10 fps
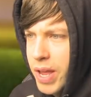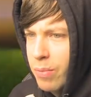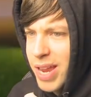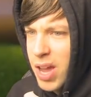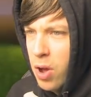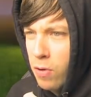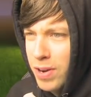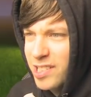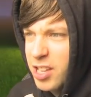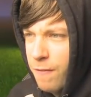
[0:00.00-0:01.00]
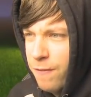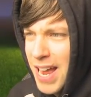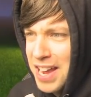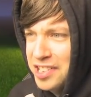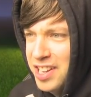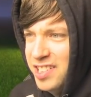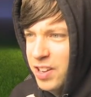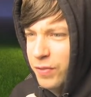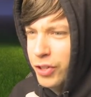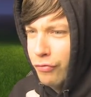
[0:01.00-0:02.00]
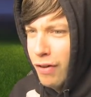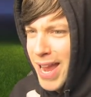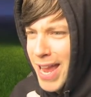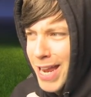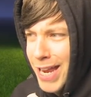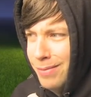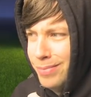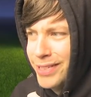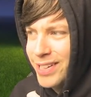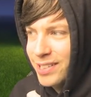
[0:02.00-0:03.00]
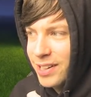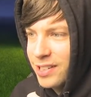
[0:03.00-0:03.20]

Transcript: here we go. It's the flashes of dreams. It's a